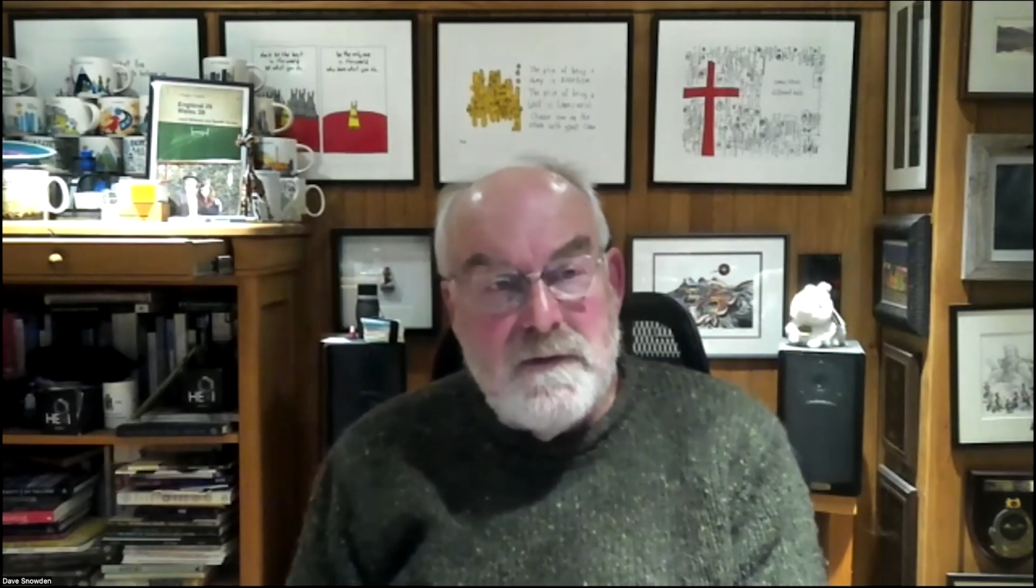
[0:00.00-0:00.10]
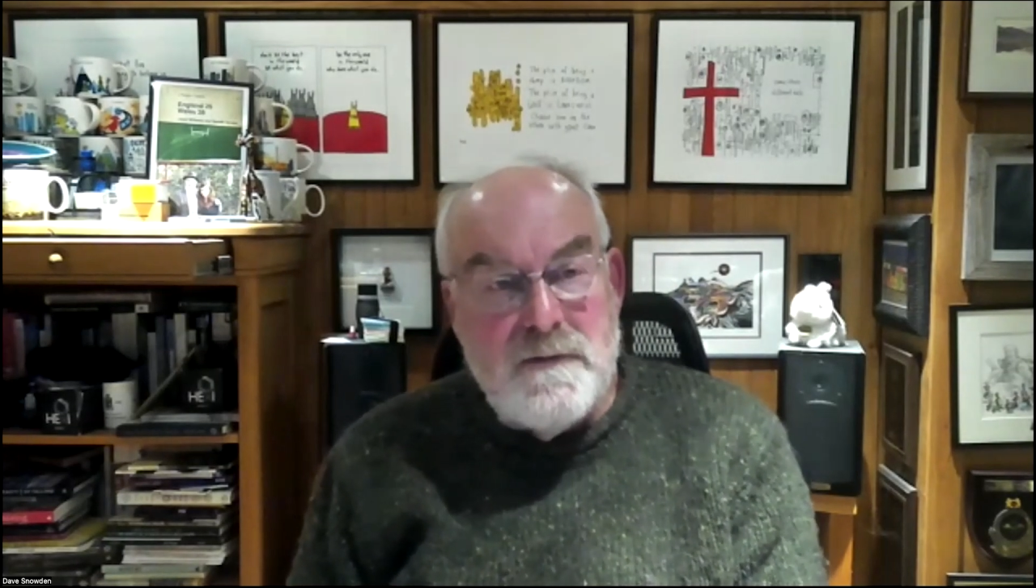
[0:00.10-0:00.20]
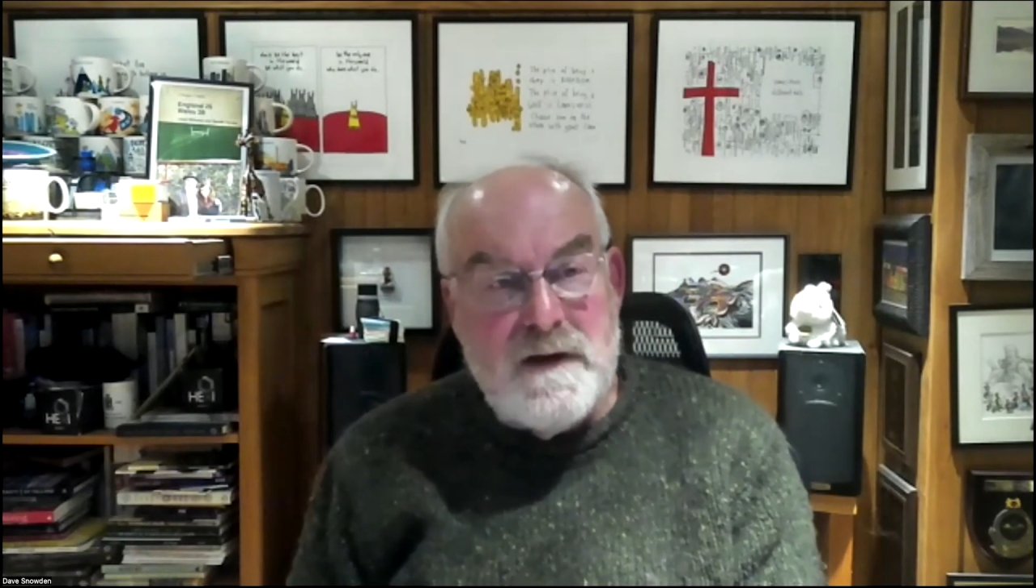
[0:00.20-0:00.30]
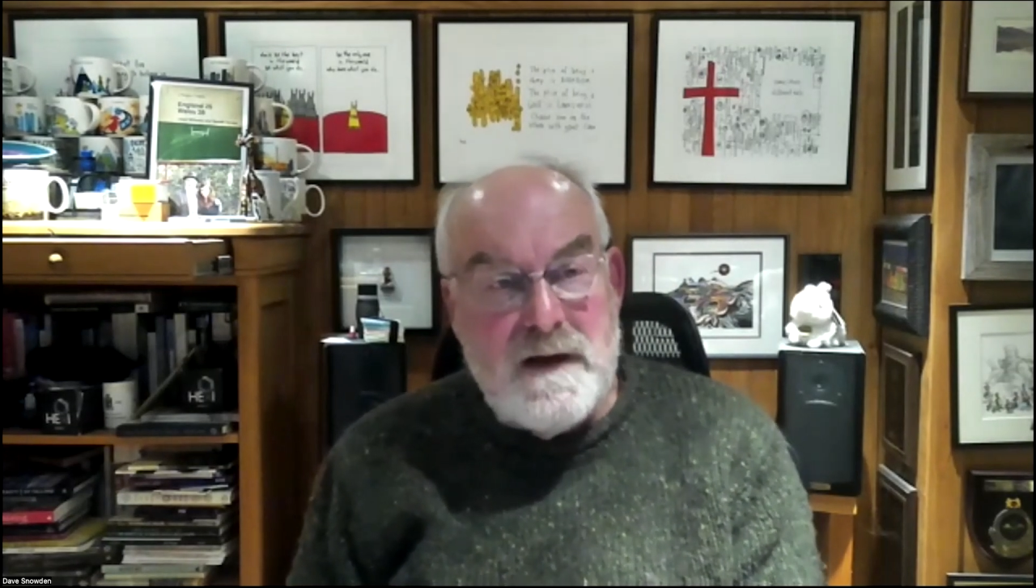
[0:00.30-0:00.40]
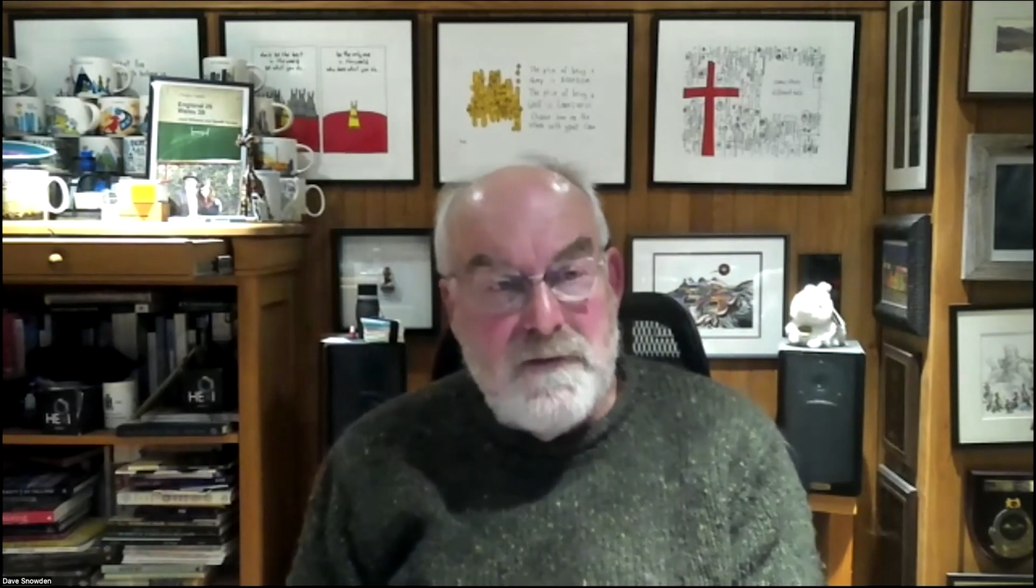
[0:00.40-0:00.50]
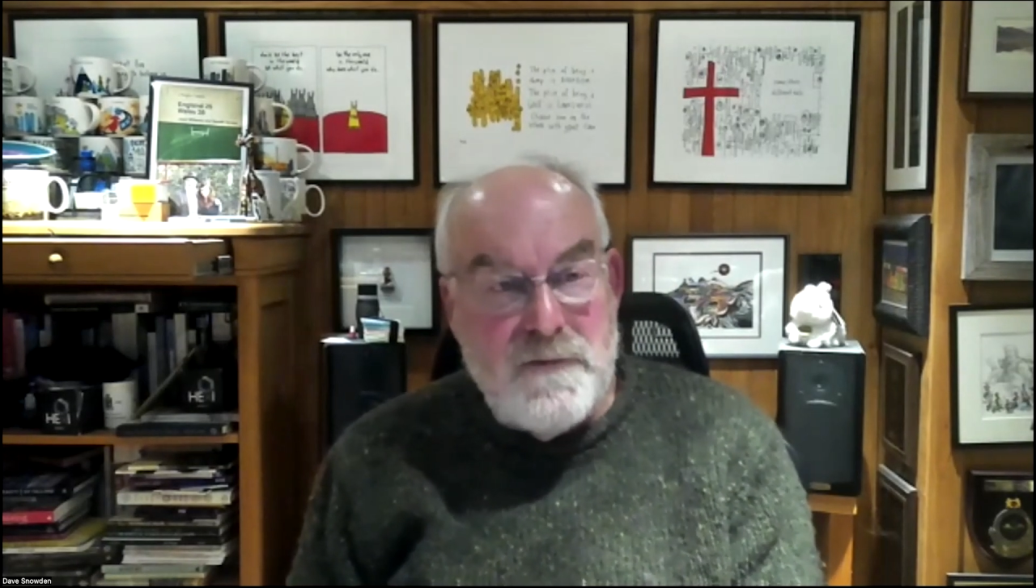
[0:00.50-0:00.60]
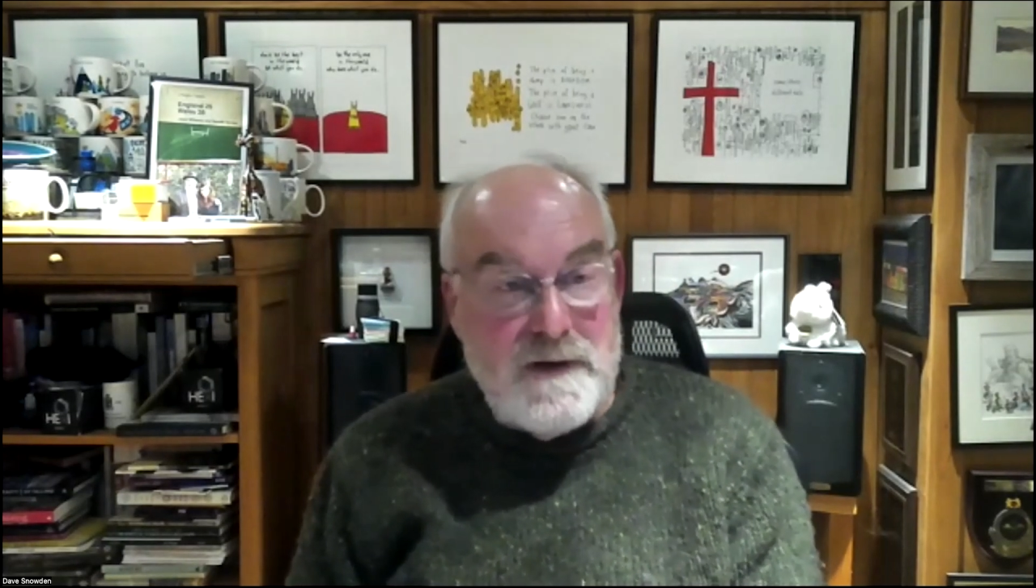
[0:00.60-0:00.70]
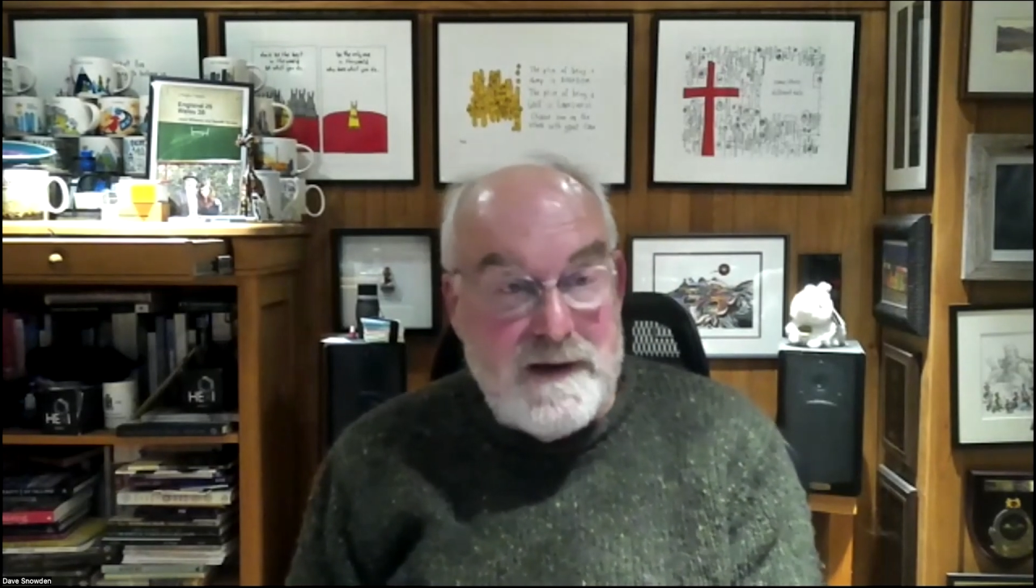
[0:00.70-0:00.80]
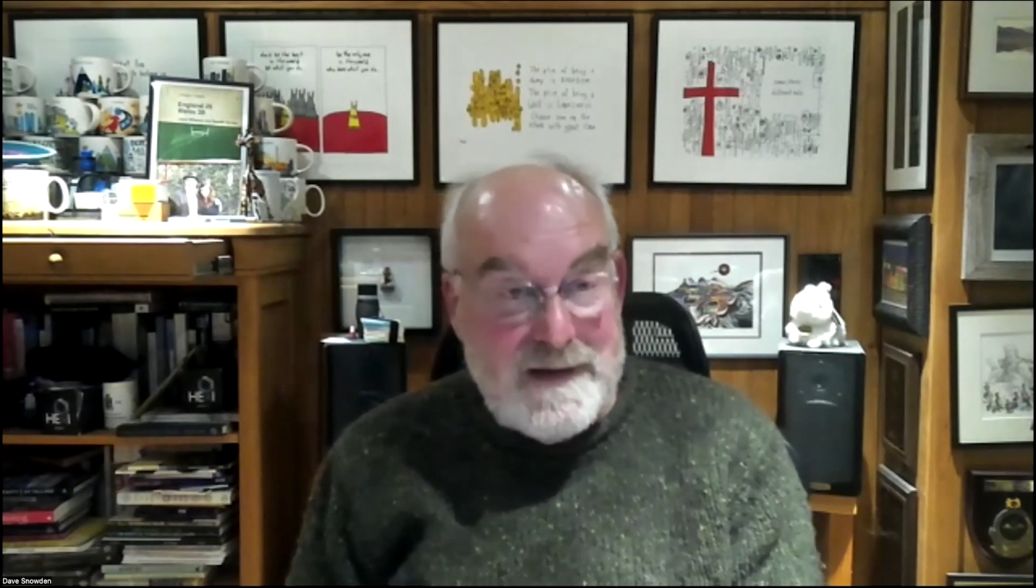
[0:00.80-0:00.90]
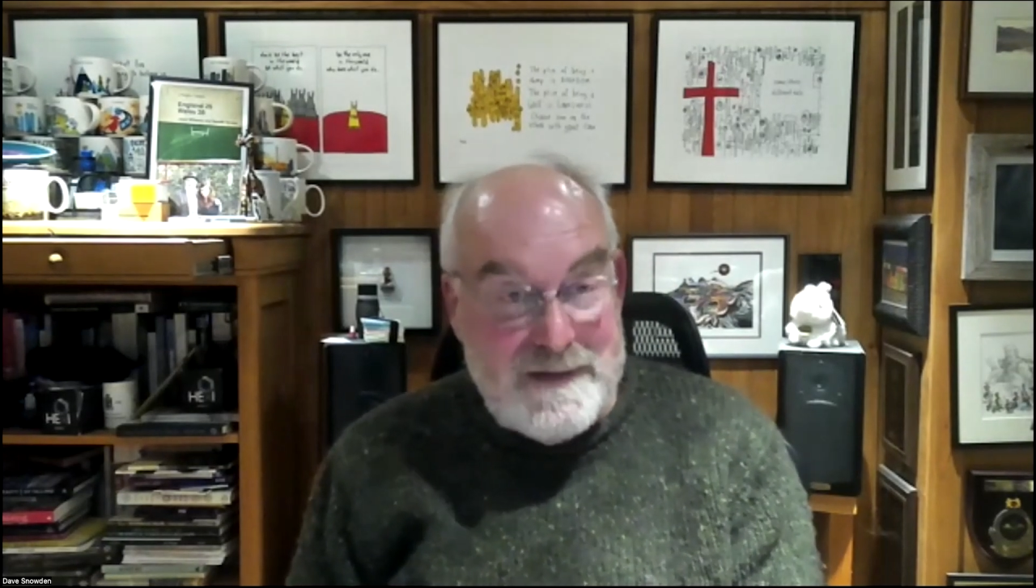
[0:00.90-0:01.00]

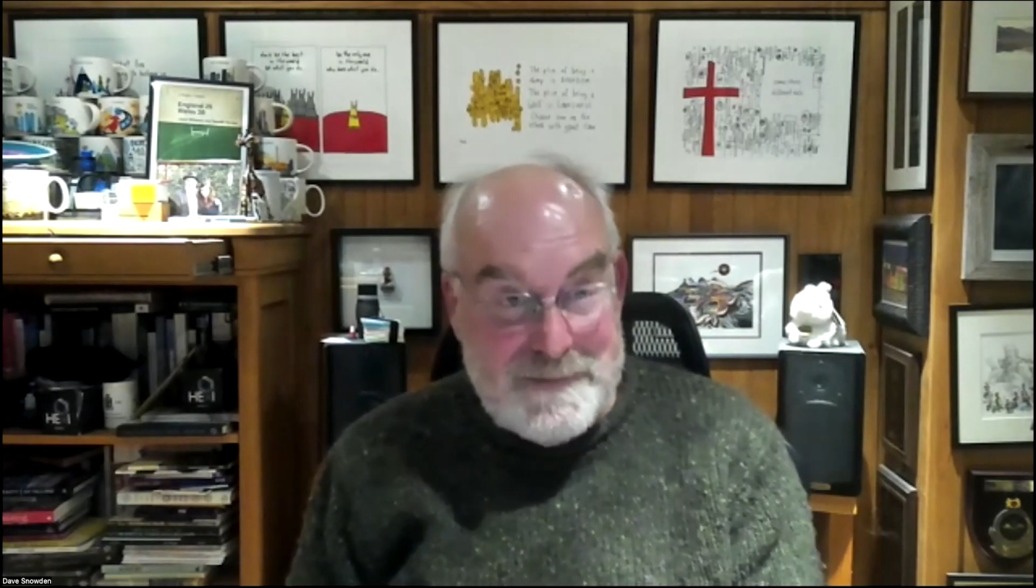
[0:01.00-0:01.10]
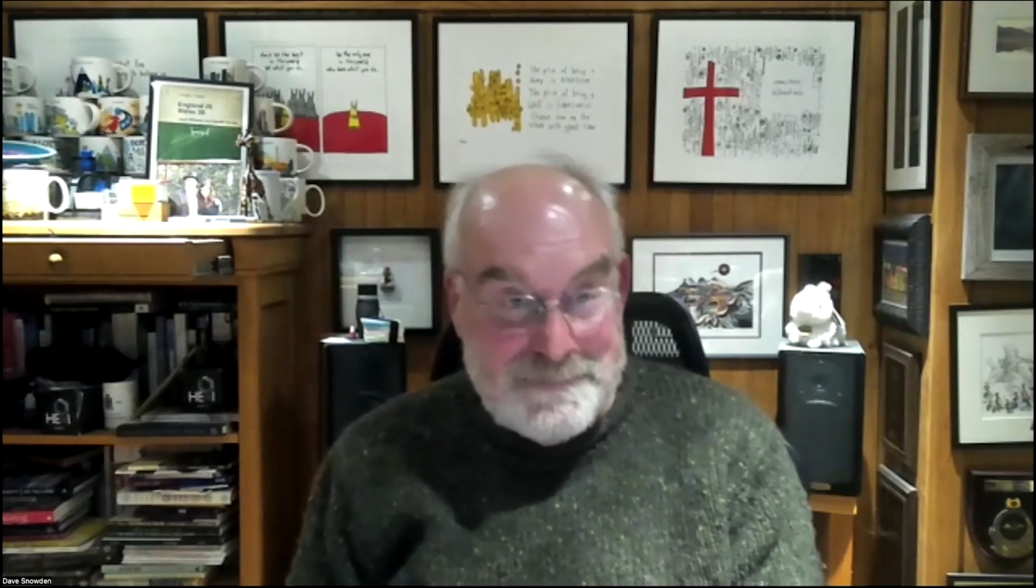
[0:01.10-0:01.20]
recovery kit.